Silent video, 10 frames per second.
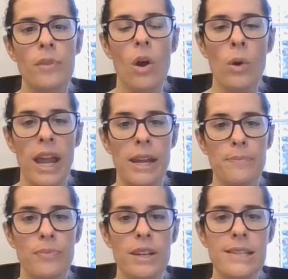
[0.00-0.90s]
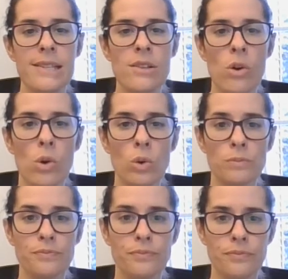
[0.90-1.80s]
Okay,
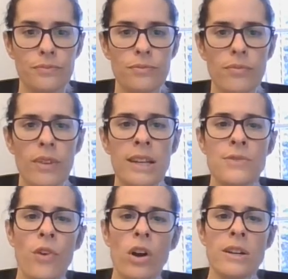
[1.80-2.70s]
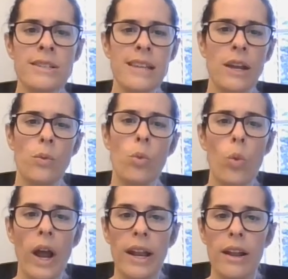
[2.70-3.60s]
so as far as like
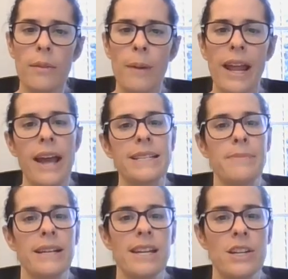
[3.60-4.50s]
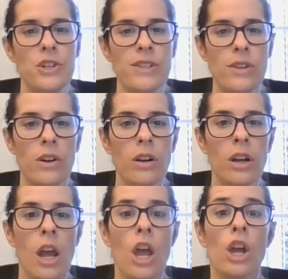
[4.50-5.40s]
what my expectations
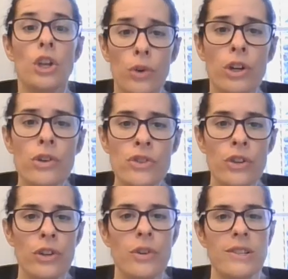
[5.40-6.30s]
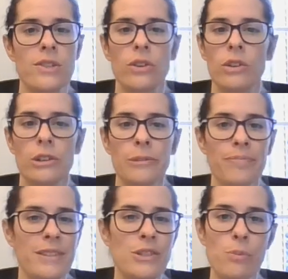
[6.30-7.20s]
are, you could use your unit circle.
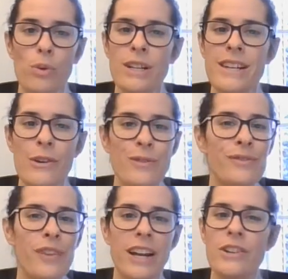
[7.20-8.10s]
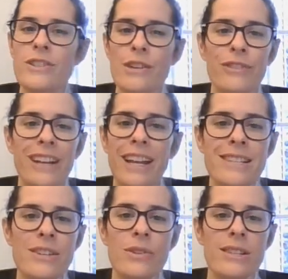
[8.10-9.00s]
So print out, find yourself a
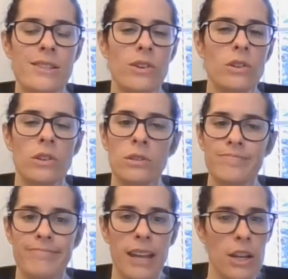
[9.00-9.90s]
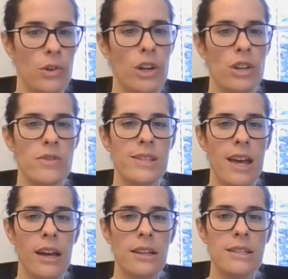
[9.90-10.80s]
nice unit circle, and you could use
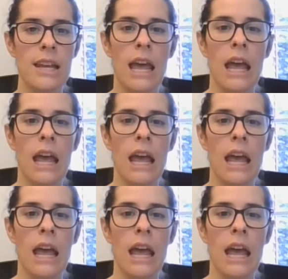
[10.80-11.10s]
that.